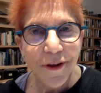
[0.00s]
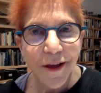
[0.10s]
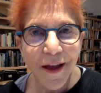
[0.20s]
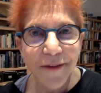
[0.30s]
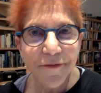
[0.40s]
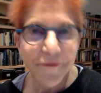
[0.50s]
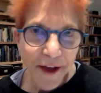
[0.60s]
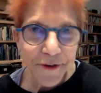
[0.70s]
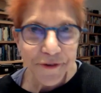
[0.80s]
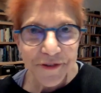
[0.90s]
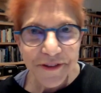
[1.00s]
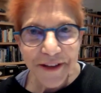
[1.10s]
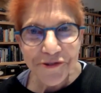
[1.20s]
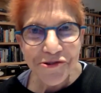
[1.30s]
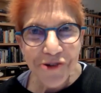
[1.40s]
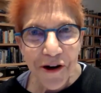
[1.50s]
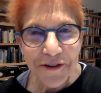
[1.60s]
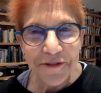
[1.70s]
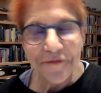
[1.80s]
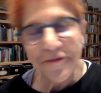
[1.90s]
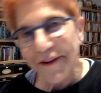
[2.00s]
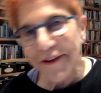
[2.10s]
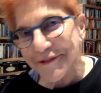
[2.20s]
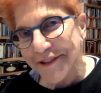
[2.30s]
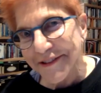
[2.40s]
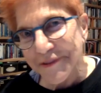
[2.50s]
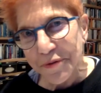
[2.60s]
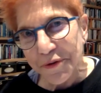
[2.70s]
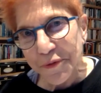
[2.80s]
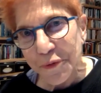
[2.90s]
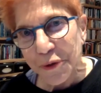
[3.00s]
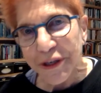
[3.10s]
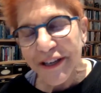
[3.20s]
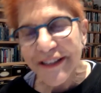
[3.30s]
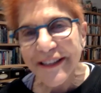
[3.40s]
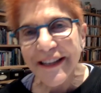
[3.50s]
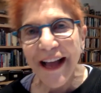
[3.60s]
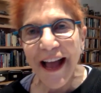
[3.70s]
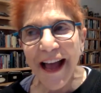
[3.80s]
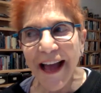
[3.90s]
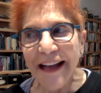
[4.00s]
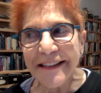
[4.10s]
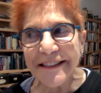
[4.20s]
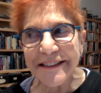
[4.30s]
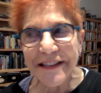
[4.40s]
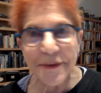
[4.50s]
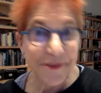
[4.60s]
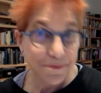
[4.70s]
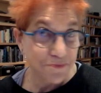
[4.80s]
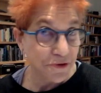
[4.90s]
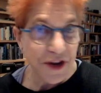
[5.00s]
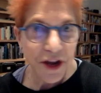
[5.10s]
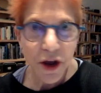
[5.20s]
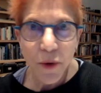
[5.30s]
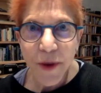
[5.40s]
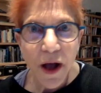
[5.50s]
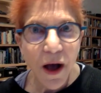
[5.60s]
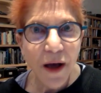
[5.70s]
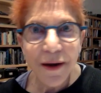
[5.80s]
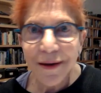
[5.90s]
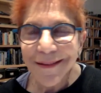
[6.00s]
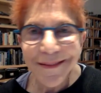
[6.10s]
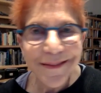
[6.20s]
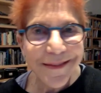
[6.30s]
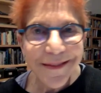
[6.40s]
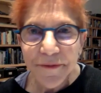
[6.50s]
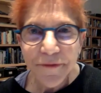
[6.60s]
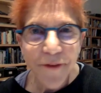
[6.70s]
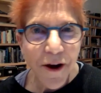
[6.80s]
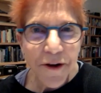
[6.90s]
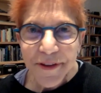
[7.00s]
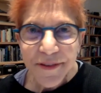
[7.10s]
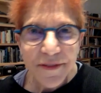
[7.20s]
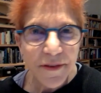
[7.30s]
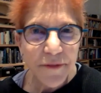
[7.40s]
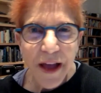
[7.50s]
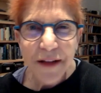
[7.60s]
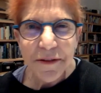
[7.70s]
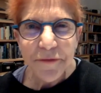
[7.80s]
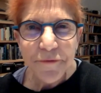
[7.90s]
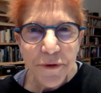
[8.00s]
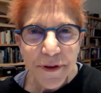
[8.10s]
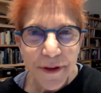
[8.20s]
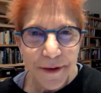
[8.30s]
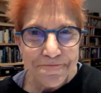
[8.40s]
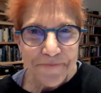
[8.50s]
and fires led to charcoal. Fires led to burnt wood. And there was burning going on in the forests of California